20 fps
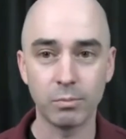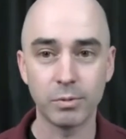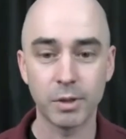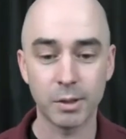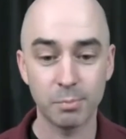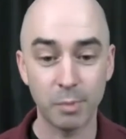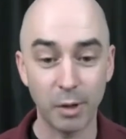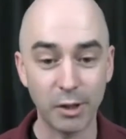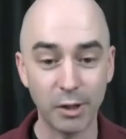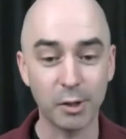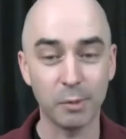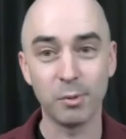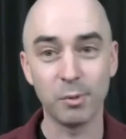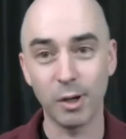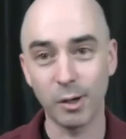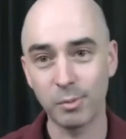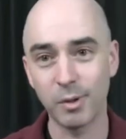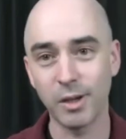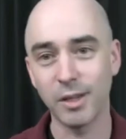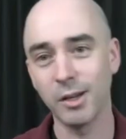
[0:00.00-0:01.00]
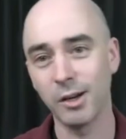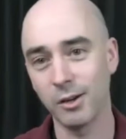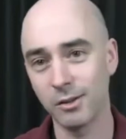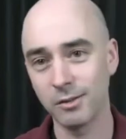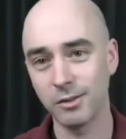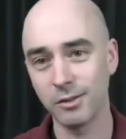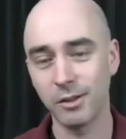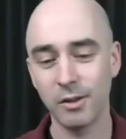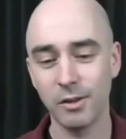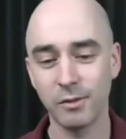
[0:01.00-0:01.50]
Spike your blood pressure,
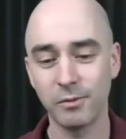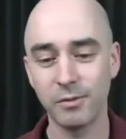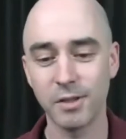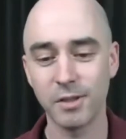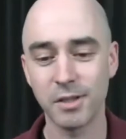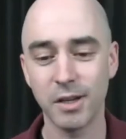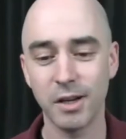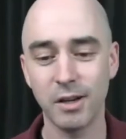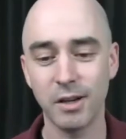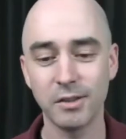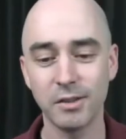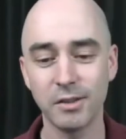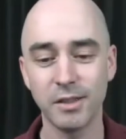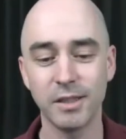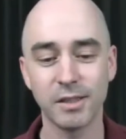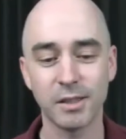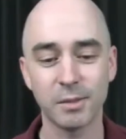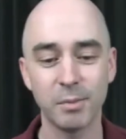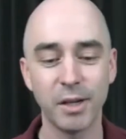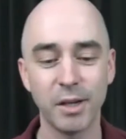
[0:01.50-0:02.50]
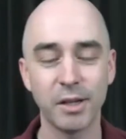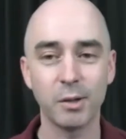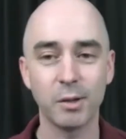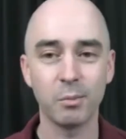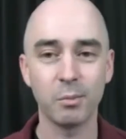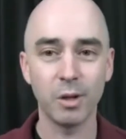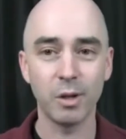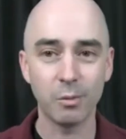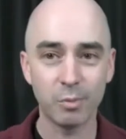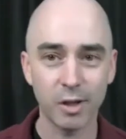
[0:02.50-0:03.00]
all the physiology is spiking your
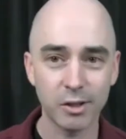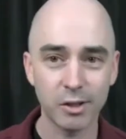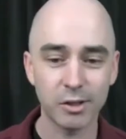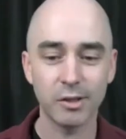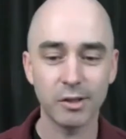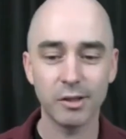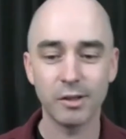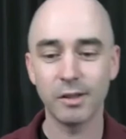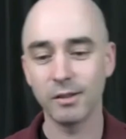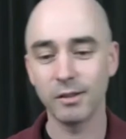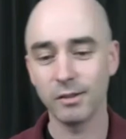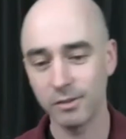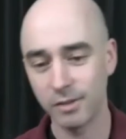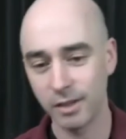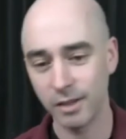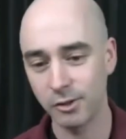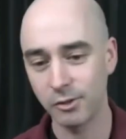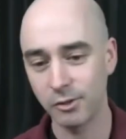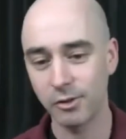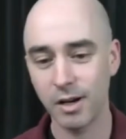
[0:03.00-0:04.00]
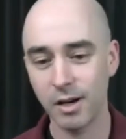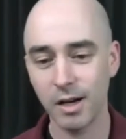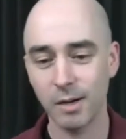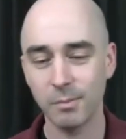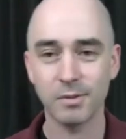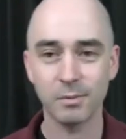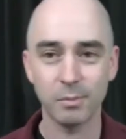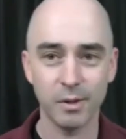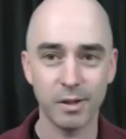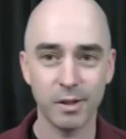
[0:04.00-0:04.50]
blood pressure and then it
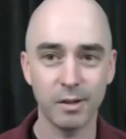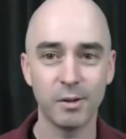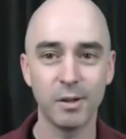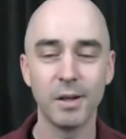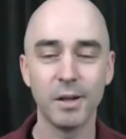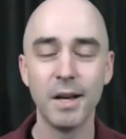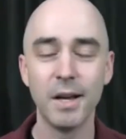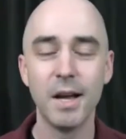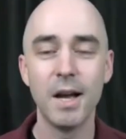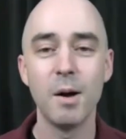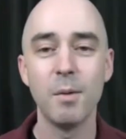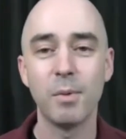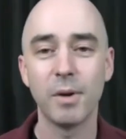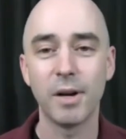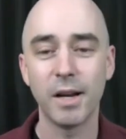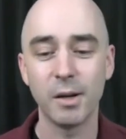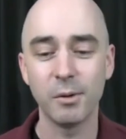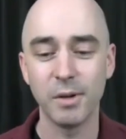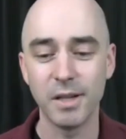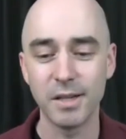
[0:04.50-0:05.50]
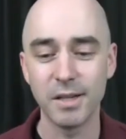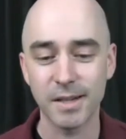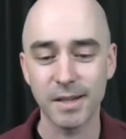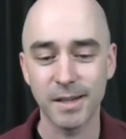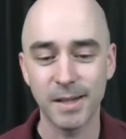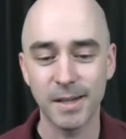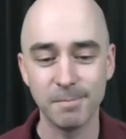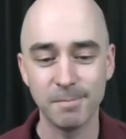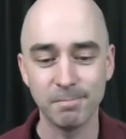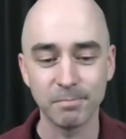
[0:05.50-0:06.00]
drops, whatever. But anyways,
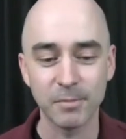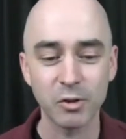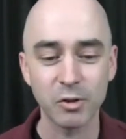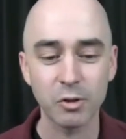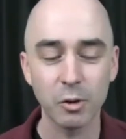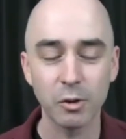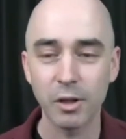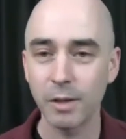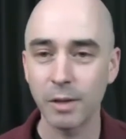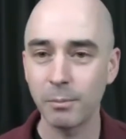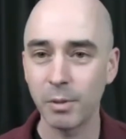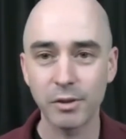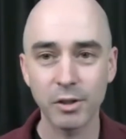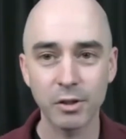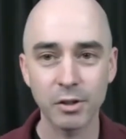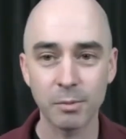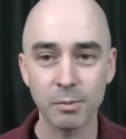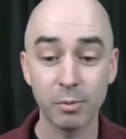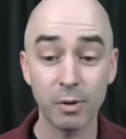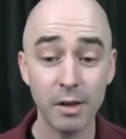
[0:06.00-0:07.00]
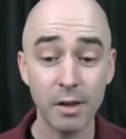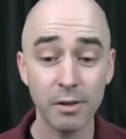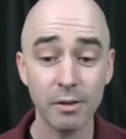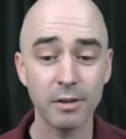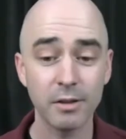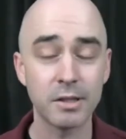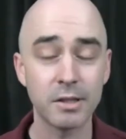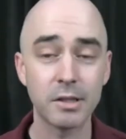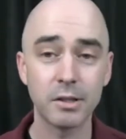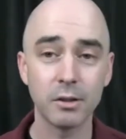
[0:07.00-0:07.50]
but this breath
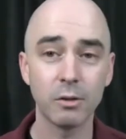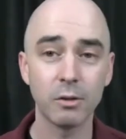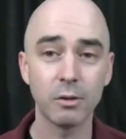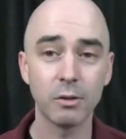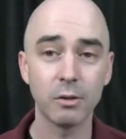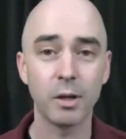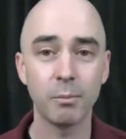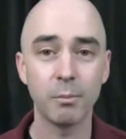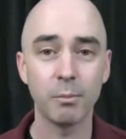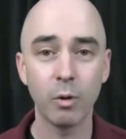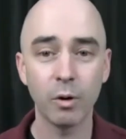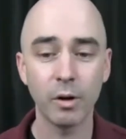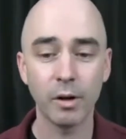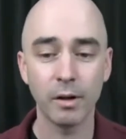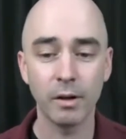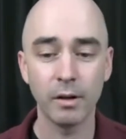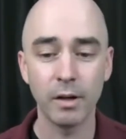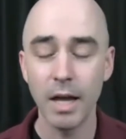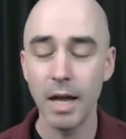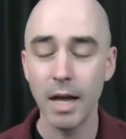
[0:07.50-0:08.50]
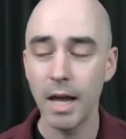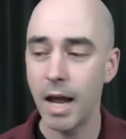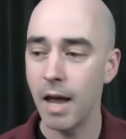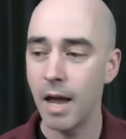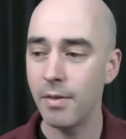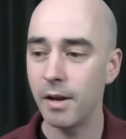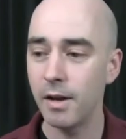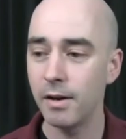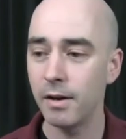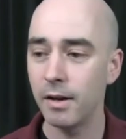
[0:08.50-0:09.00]
is still very important.
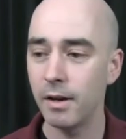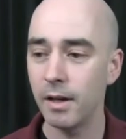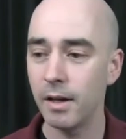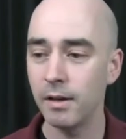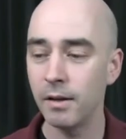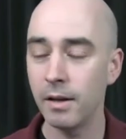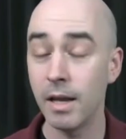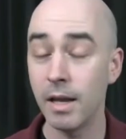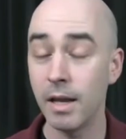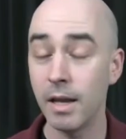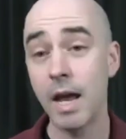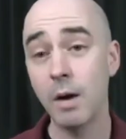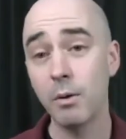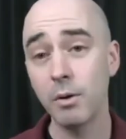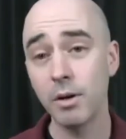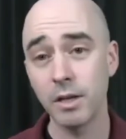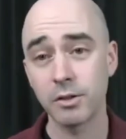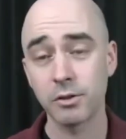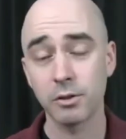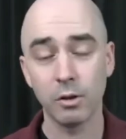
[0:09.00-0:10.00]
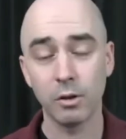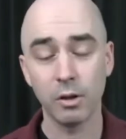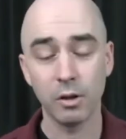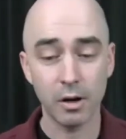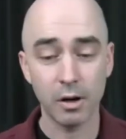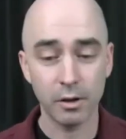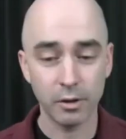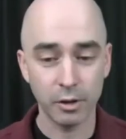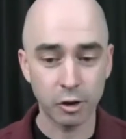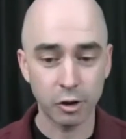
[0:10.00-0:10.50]
And then in nowadays, though, a
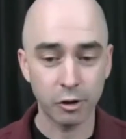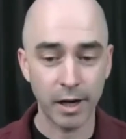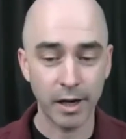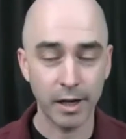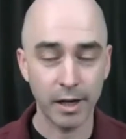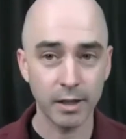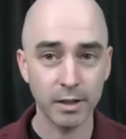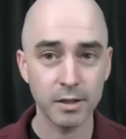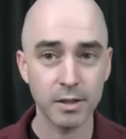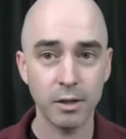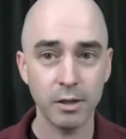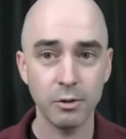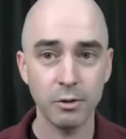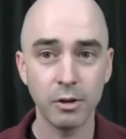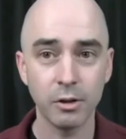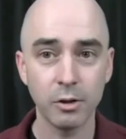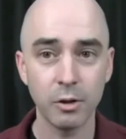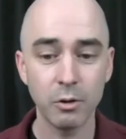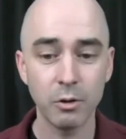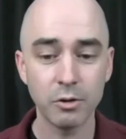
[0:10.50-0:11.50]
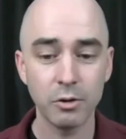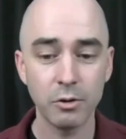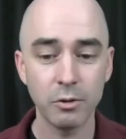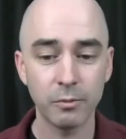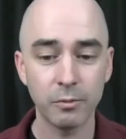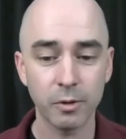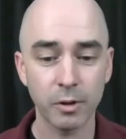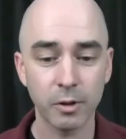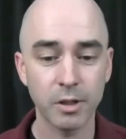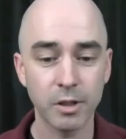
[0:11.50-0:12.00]
lot of the trainings that you can go to
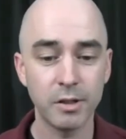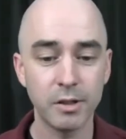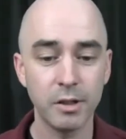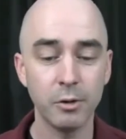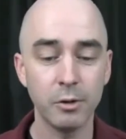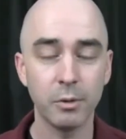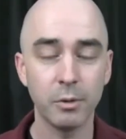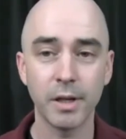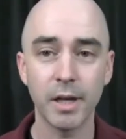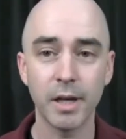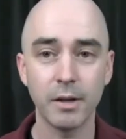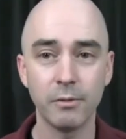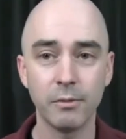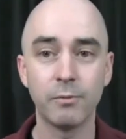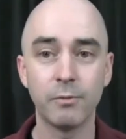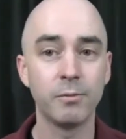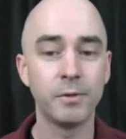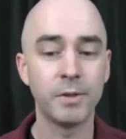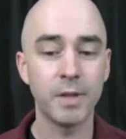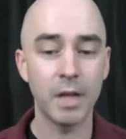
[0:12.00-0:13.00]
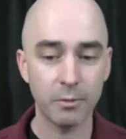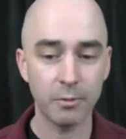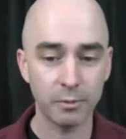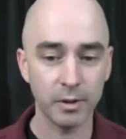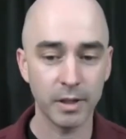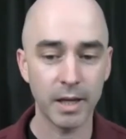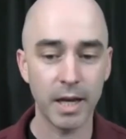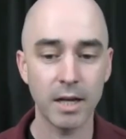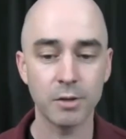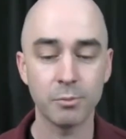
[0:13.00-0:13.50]
for continuing ed
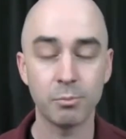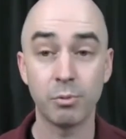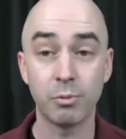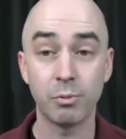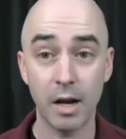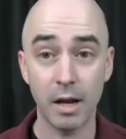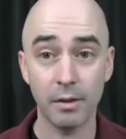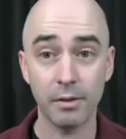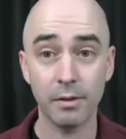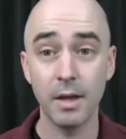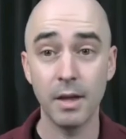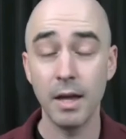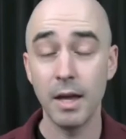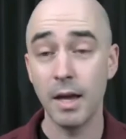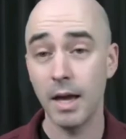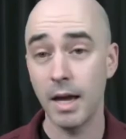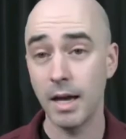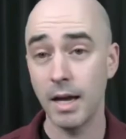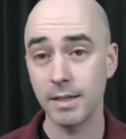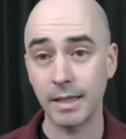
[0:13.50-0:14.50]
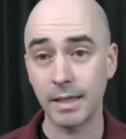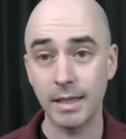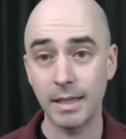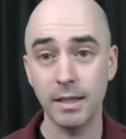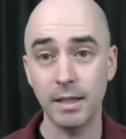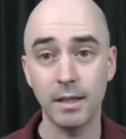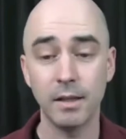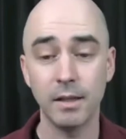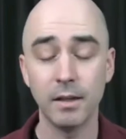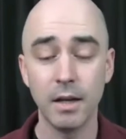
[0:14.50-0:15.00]
definitely has breath as a
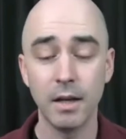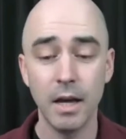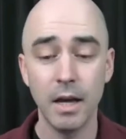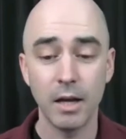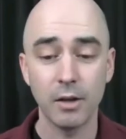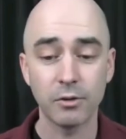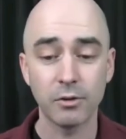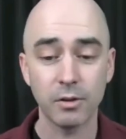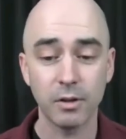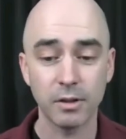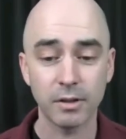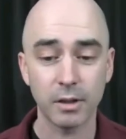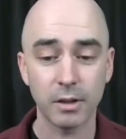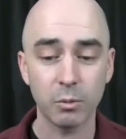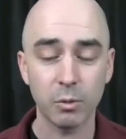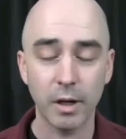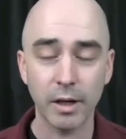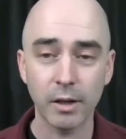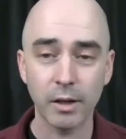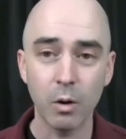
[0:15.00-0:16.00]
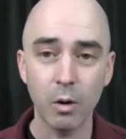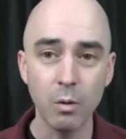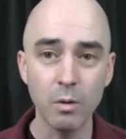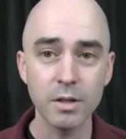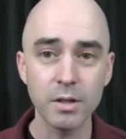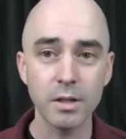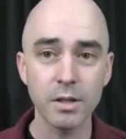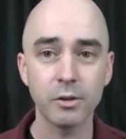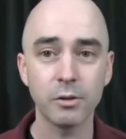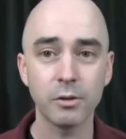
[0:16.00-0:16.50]
key. And so I was like, well, I can
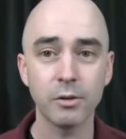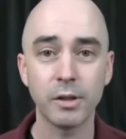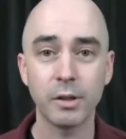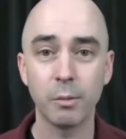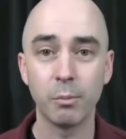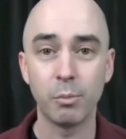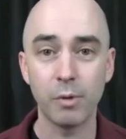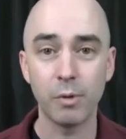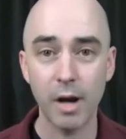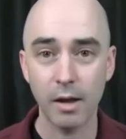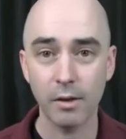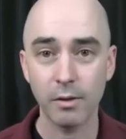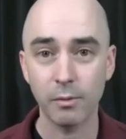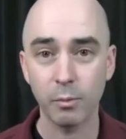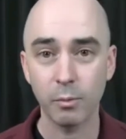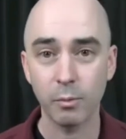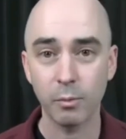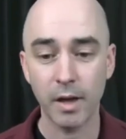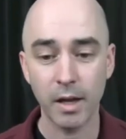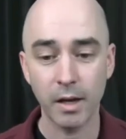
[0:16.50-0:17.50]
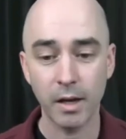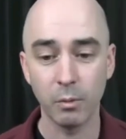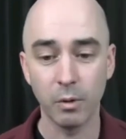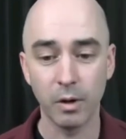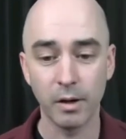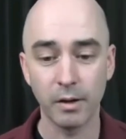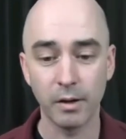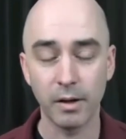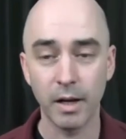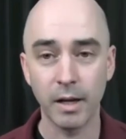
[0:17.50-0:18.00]
always integrate the breath with
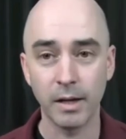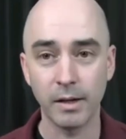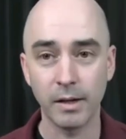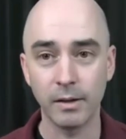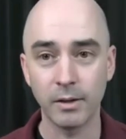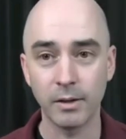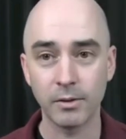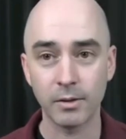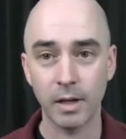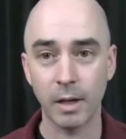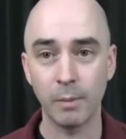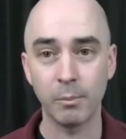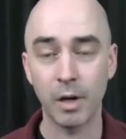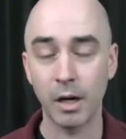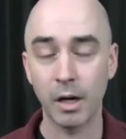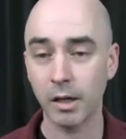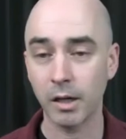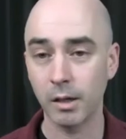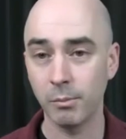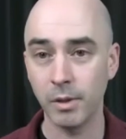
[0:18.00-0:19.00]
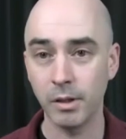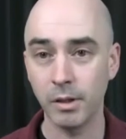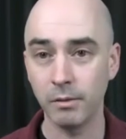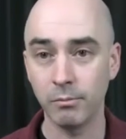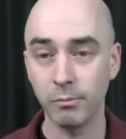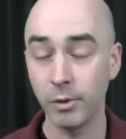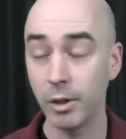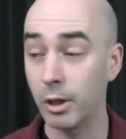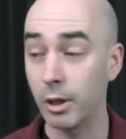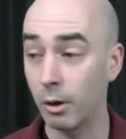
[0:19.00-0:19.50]
anyone. And I'm not going to
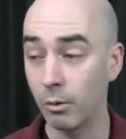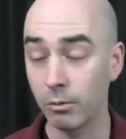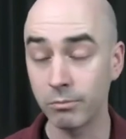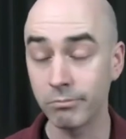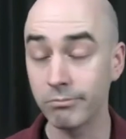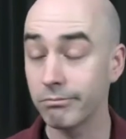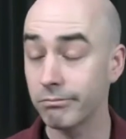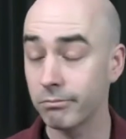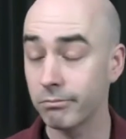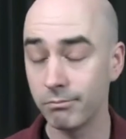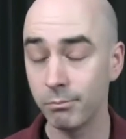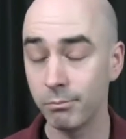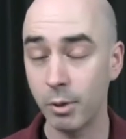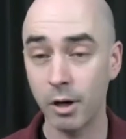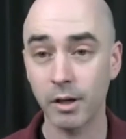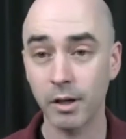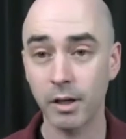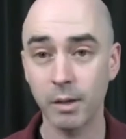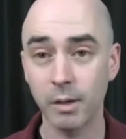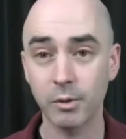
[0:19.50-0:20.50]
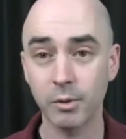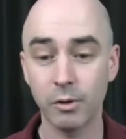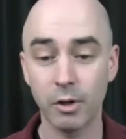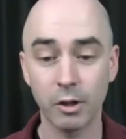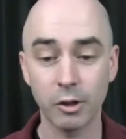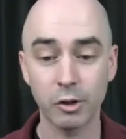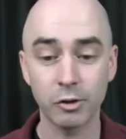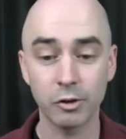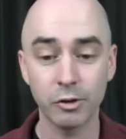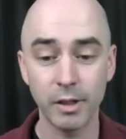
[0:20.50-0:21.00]
be, barking up the
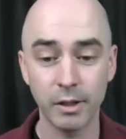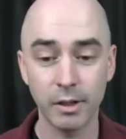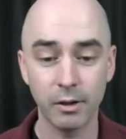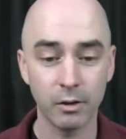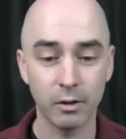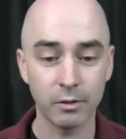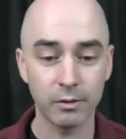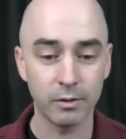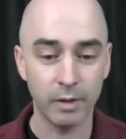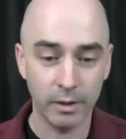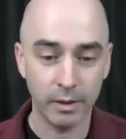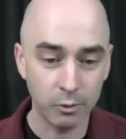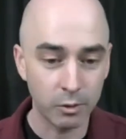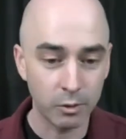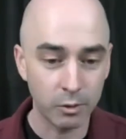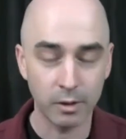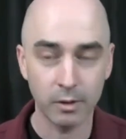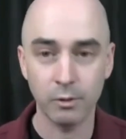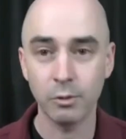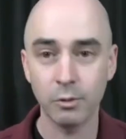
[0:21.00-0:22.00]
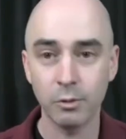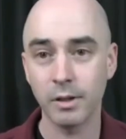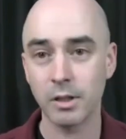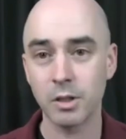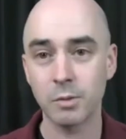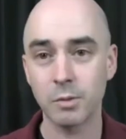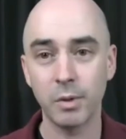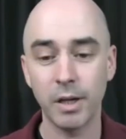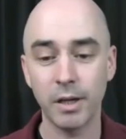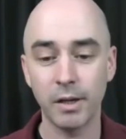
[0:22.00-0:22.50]
wrong tree. It's like you can
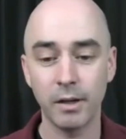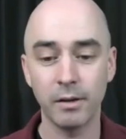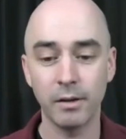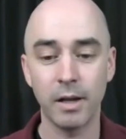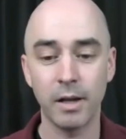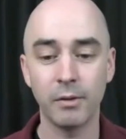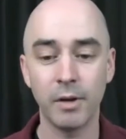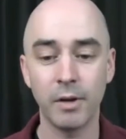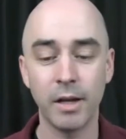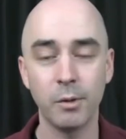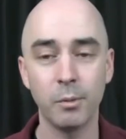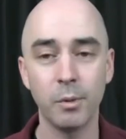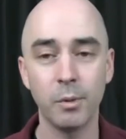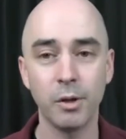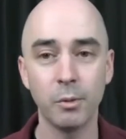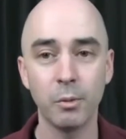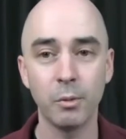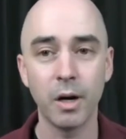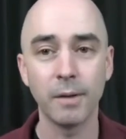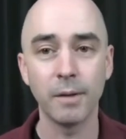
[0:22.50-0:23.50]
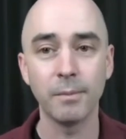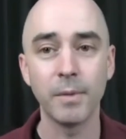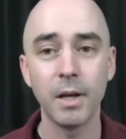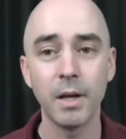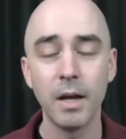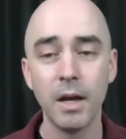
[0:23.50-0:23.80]
explain it in any way you want.